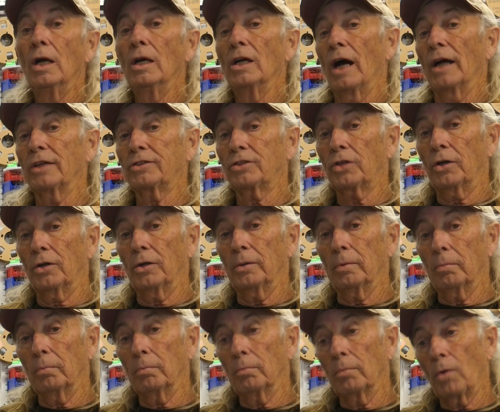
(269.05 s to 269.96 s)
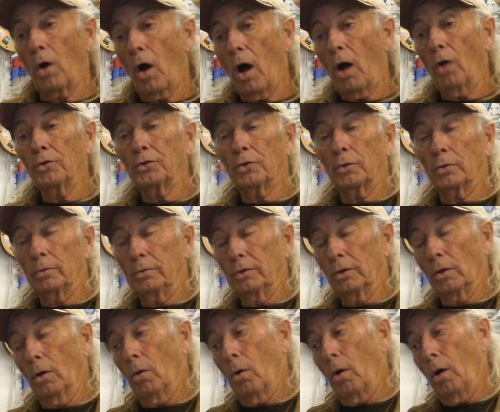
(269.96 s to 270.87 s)
I started alter you
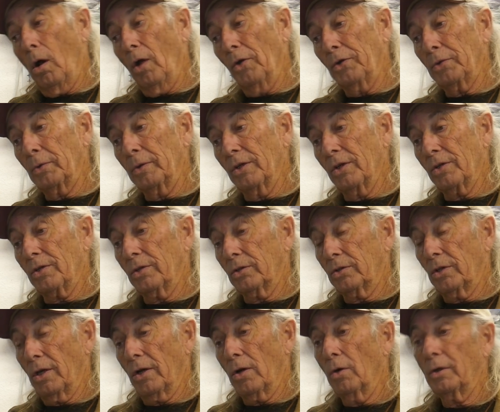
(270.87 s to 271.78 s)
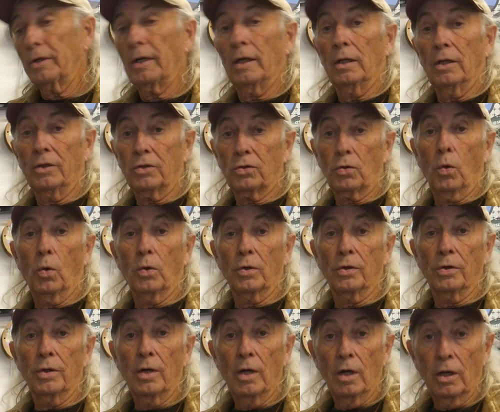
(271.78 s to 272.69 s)
know altering this and saying okay let's
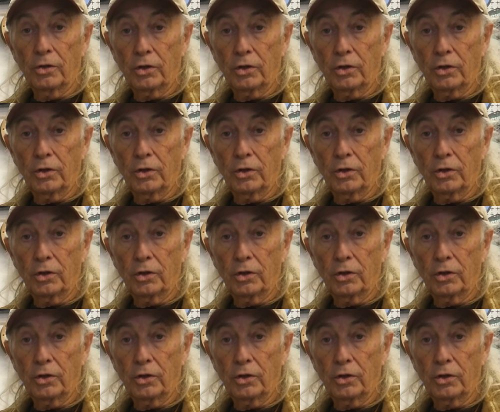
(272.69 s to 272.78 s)
order